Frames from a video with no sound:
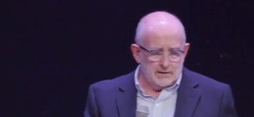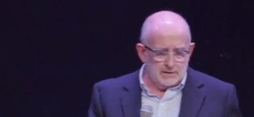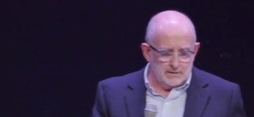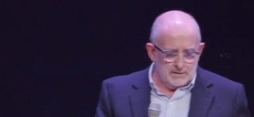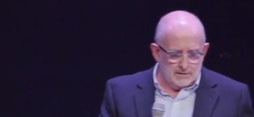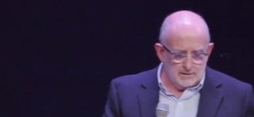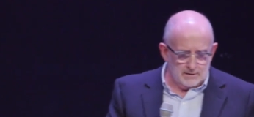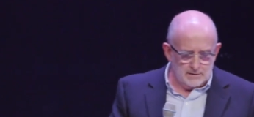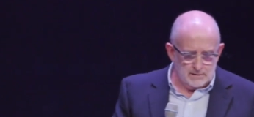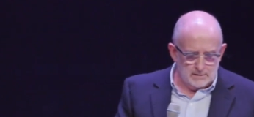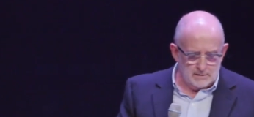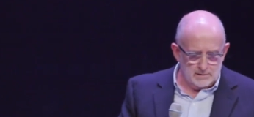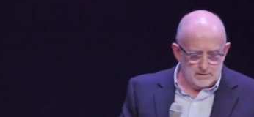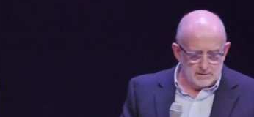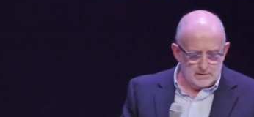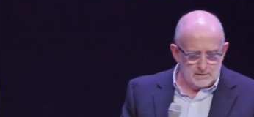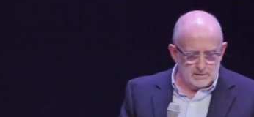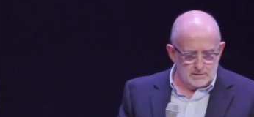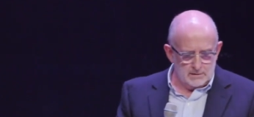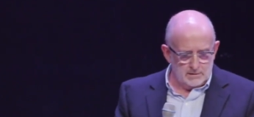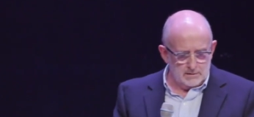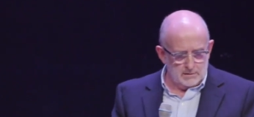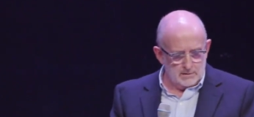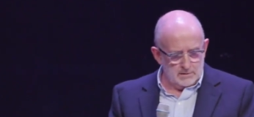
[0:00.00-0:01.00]

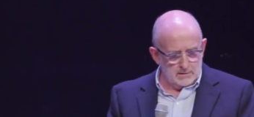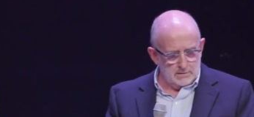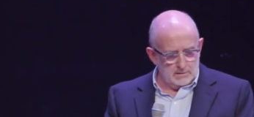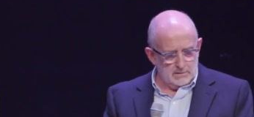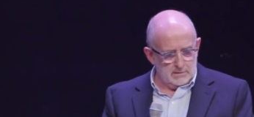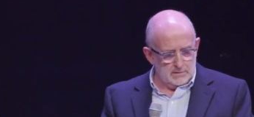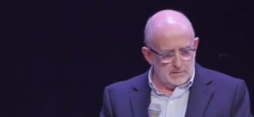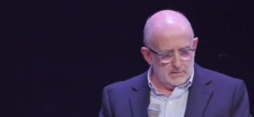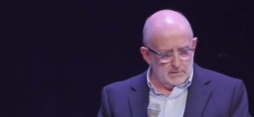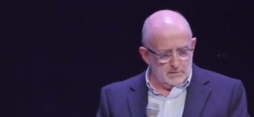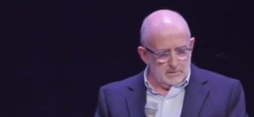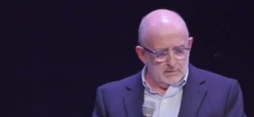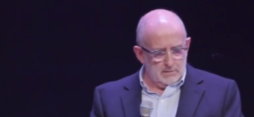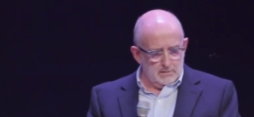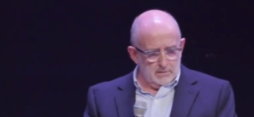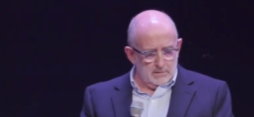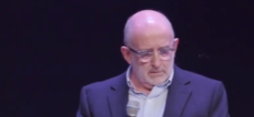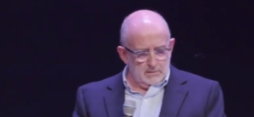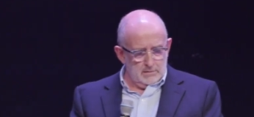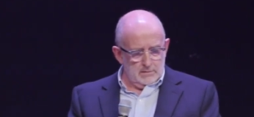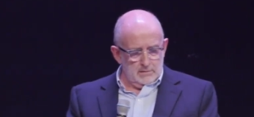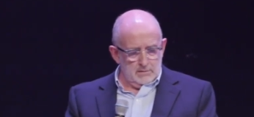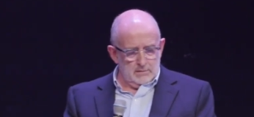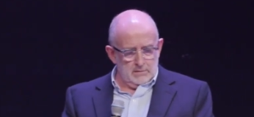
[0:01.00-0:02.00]

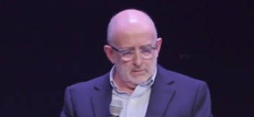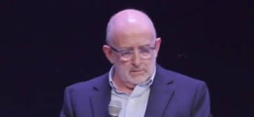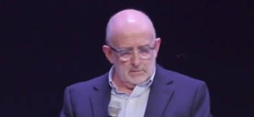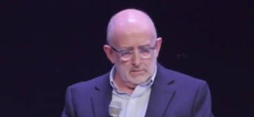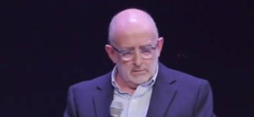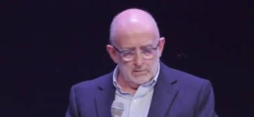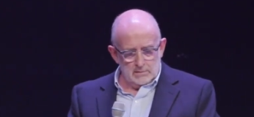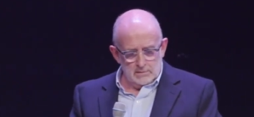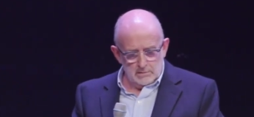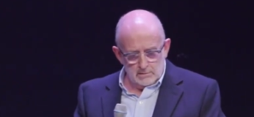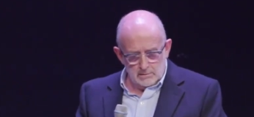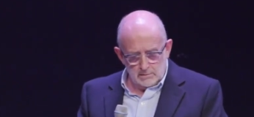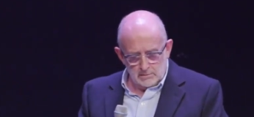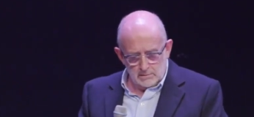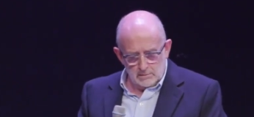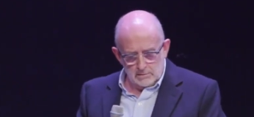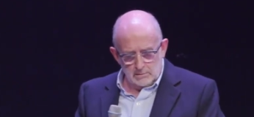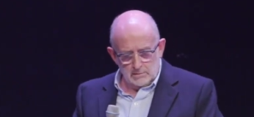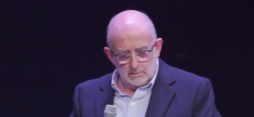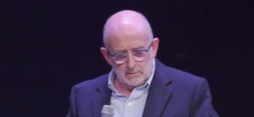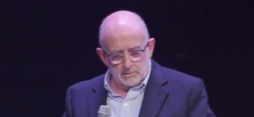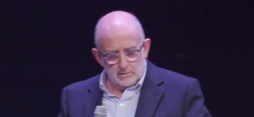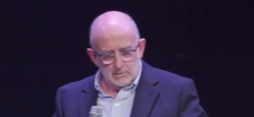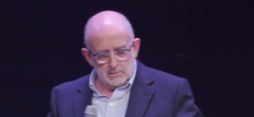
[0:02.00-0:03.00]

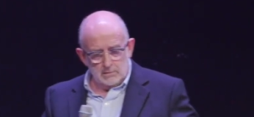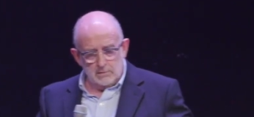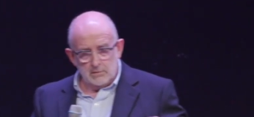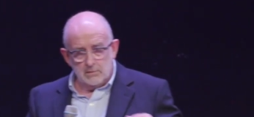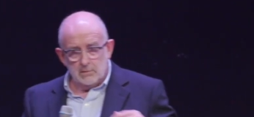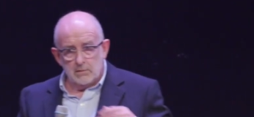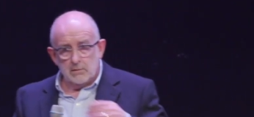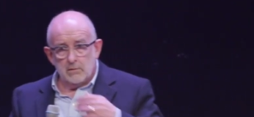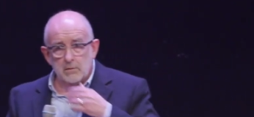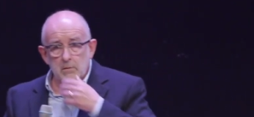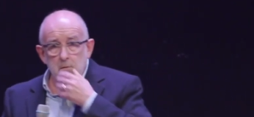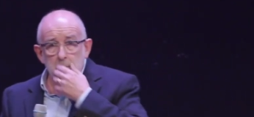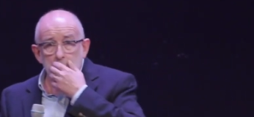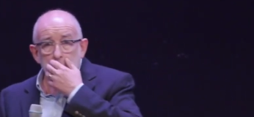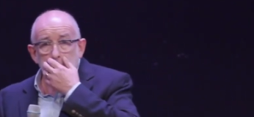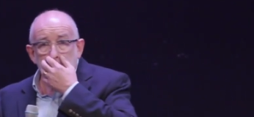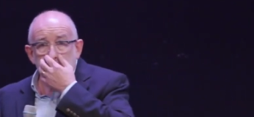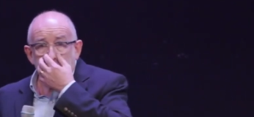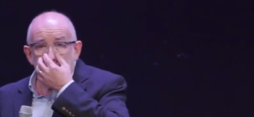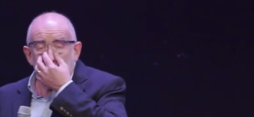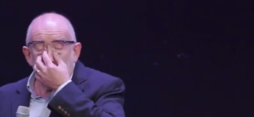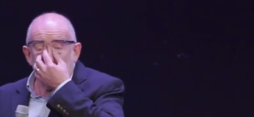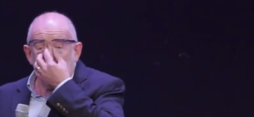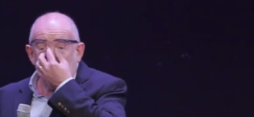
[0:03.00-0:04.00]

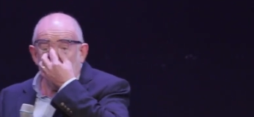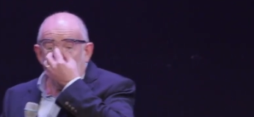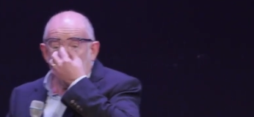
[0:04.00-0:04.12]
Nobody speaks.